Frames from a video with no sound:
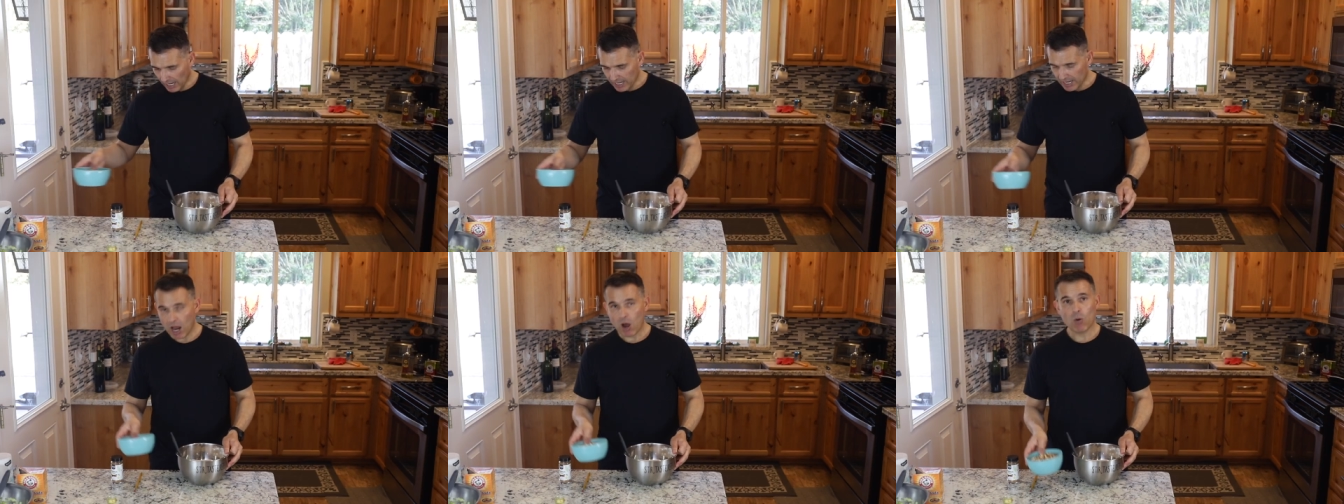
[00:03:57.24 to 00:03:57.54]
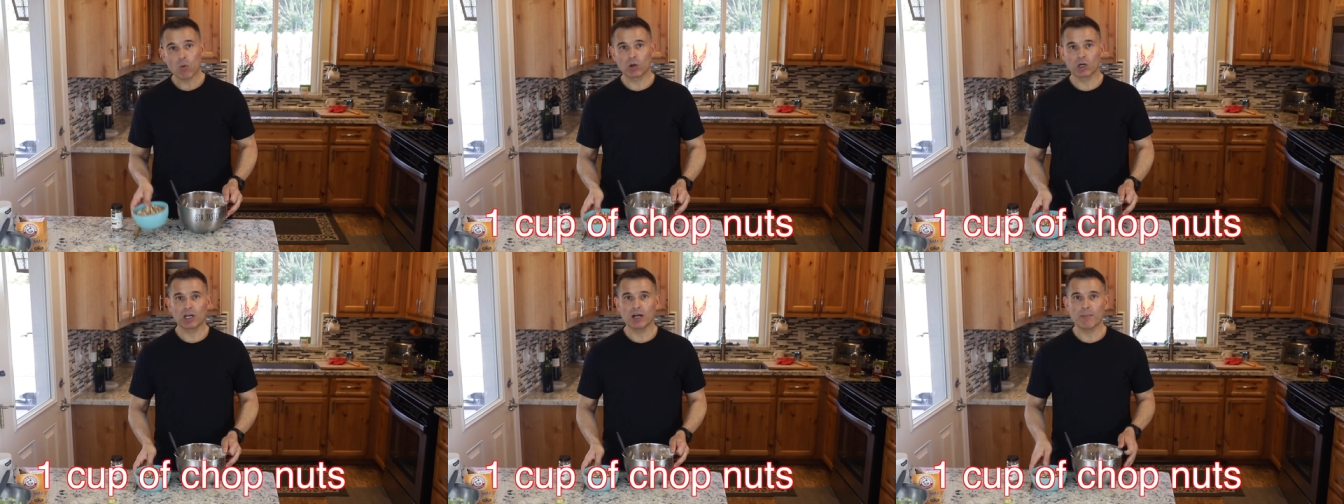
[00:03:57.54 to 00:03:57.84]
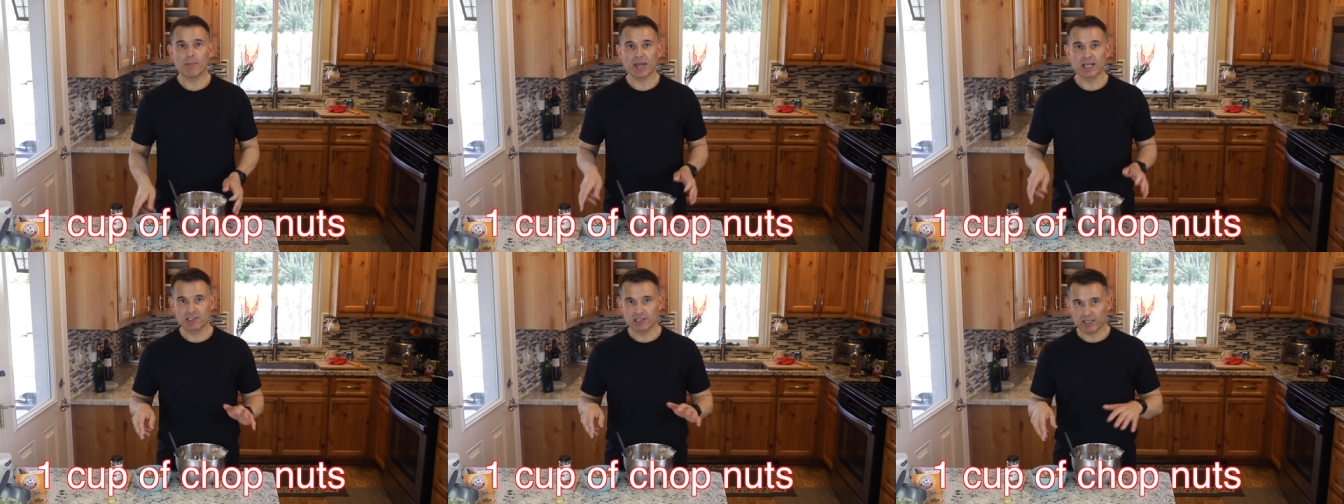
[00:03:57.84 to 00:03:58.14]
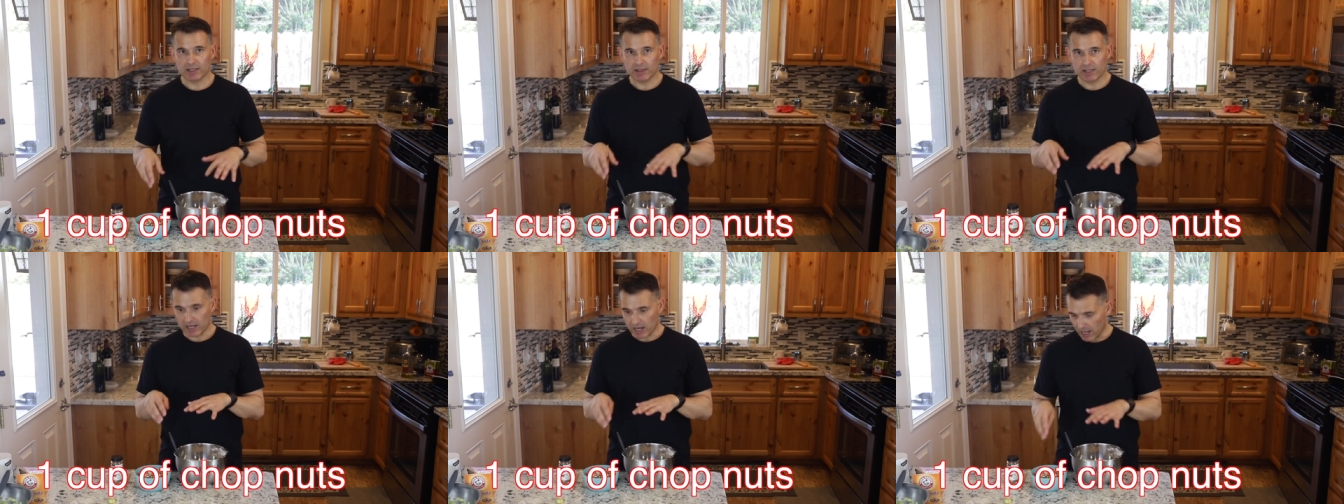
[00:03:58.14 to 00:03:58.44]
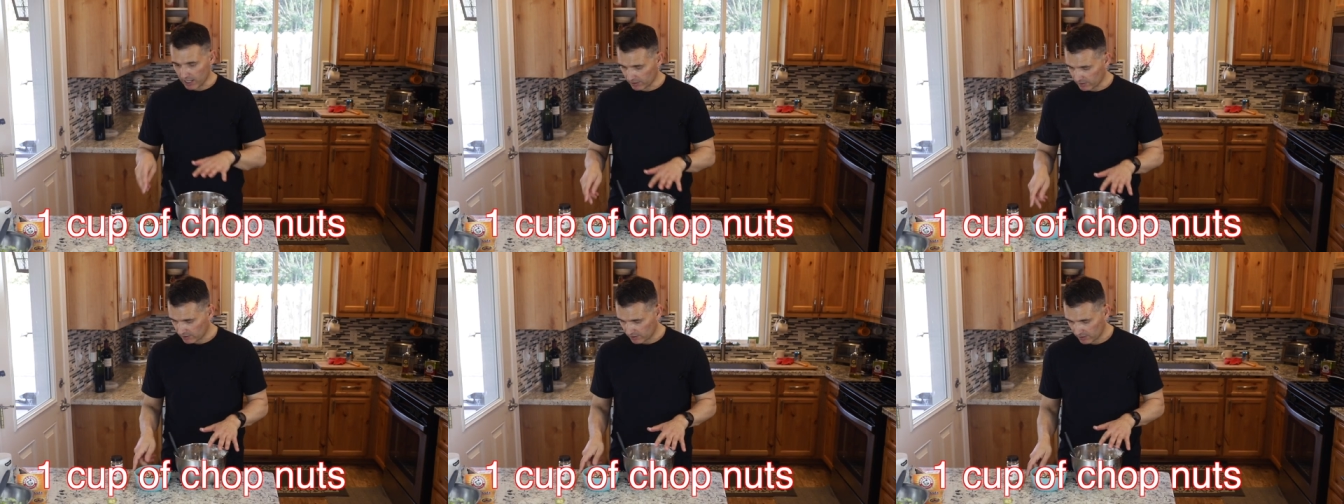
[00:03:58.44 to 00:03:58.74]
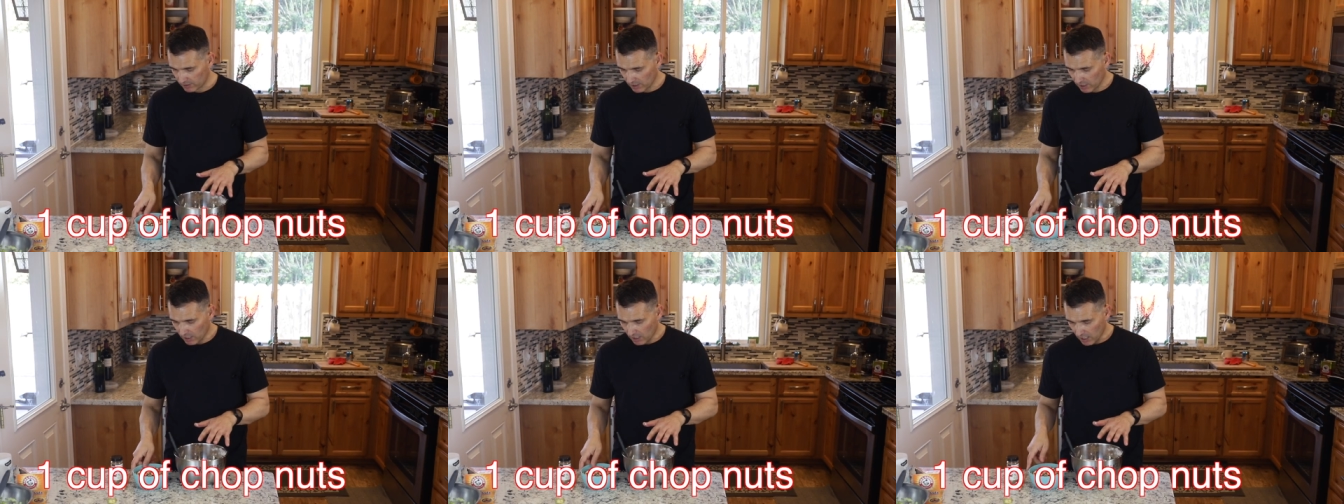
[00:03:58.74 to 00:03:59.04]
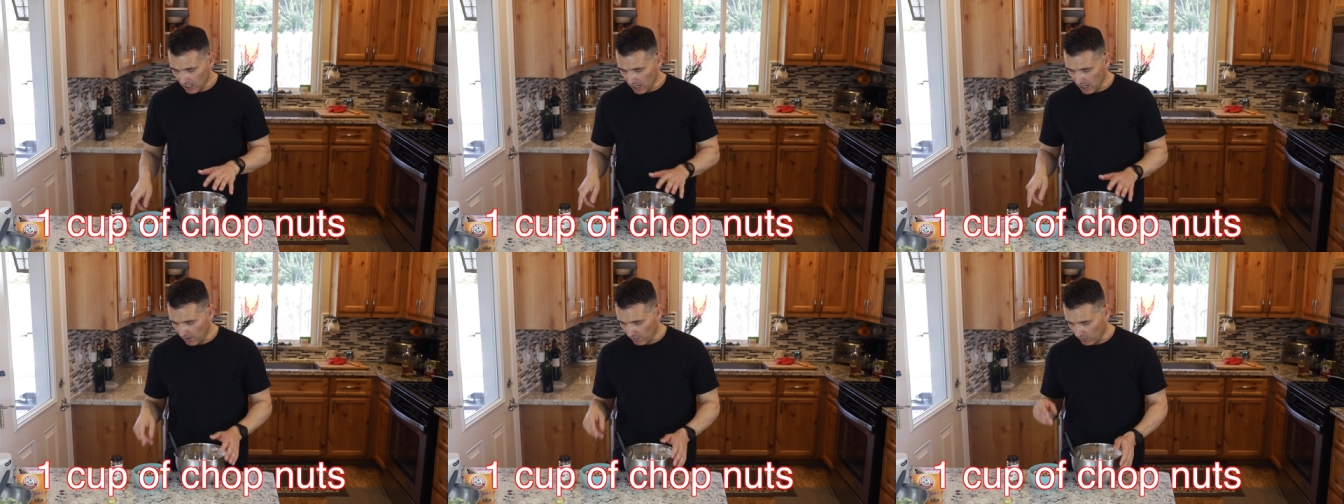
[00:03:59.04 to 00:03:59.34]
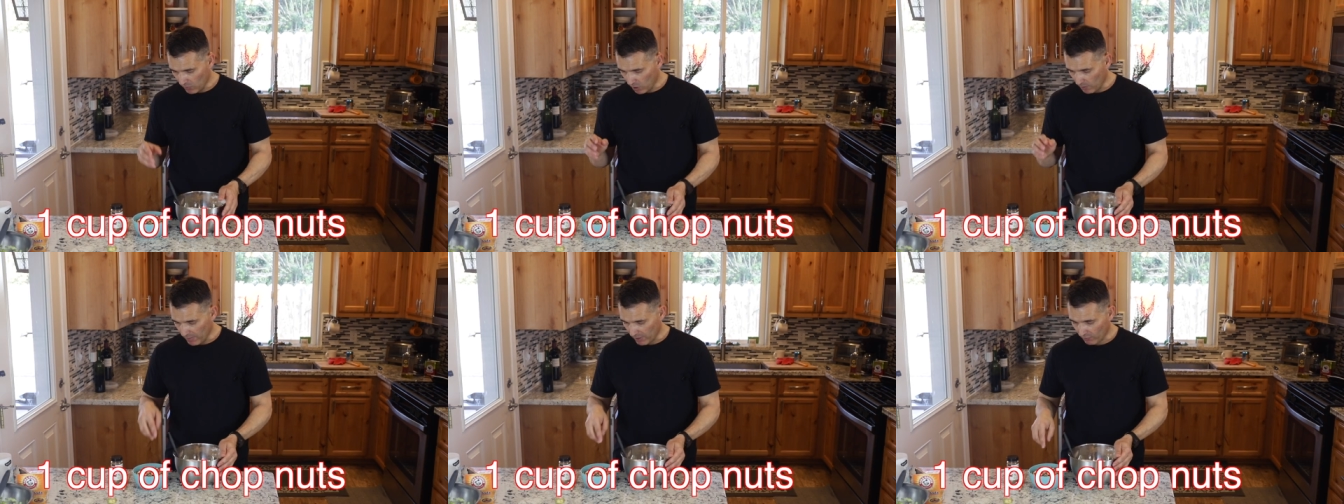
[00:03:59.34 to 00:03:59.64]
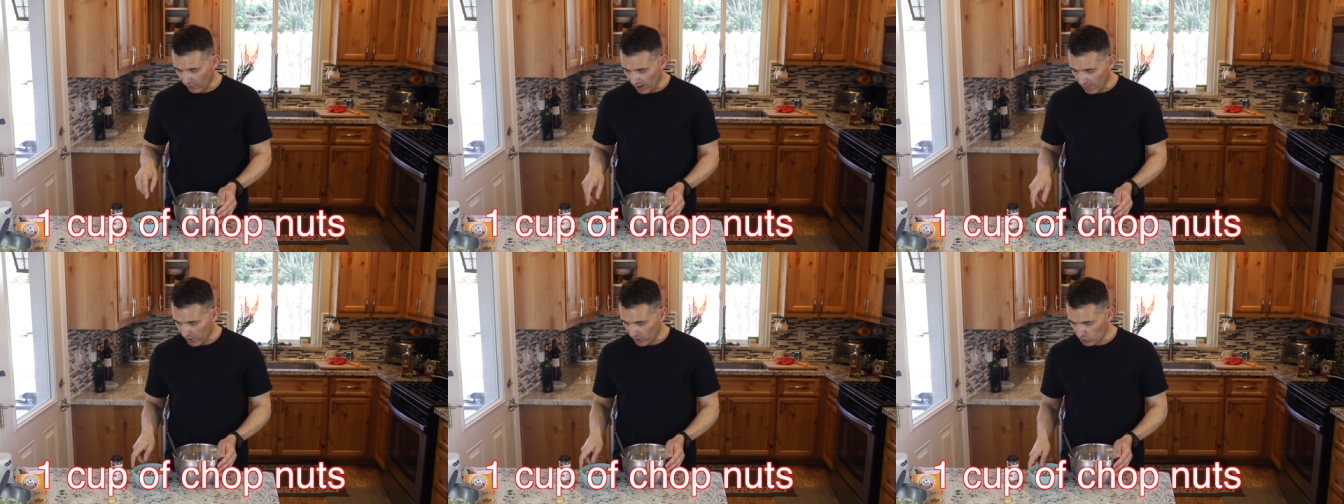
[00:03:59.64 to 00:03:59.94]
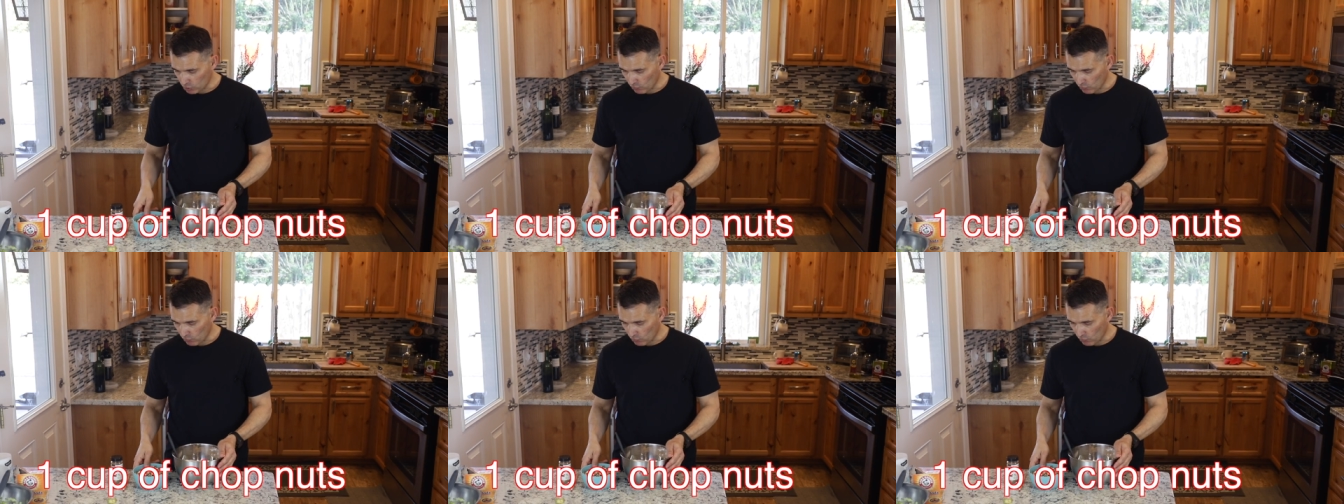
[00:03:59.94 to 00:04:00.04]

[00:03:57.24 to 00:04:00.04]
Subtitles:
now we're going to mix in the nuts. On my grandmother's